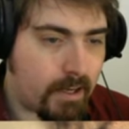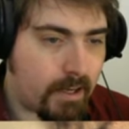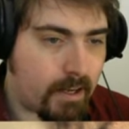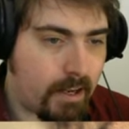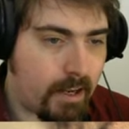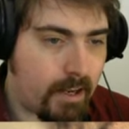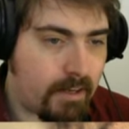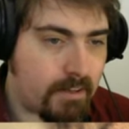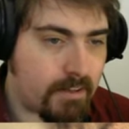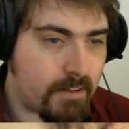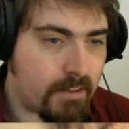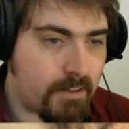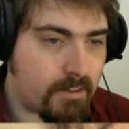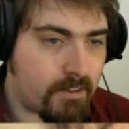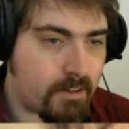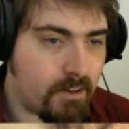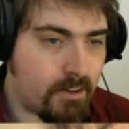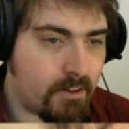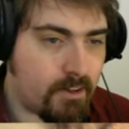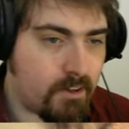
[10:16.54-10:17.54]
Kent is
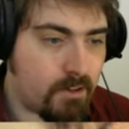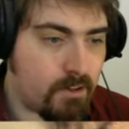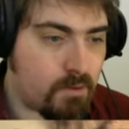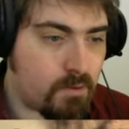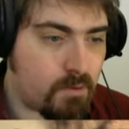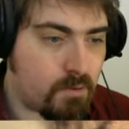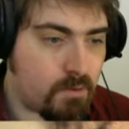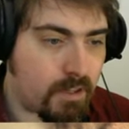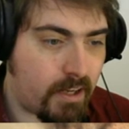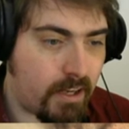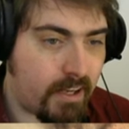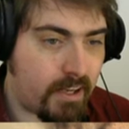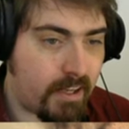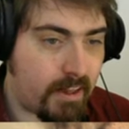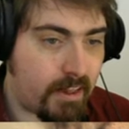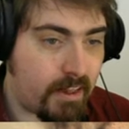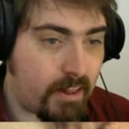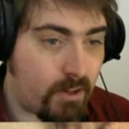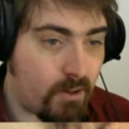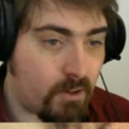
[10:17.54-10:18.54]
going to lose a
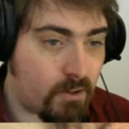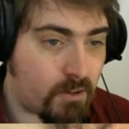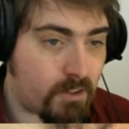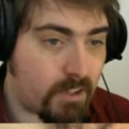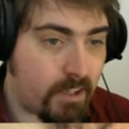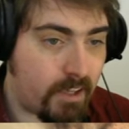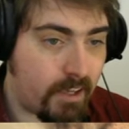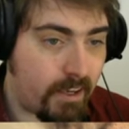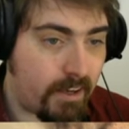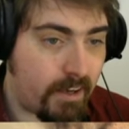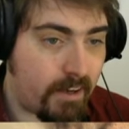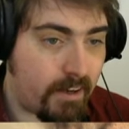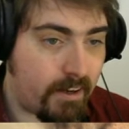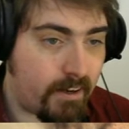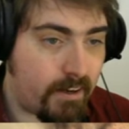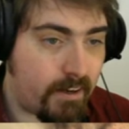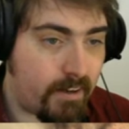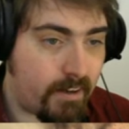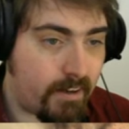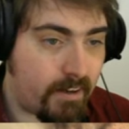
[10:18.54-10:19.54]
lot here.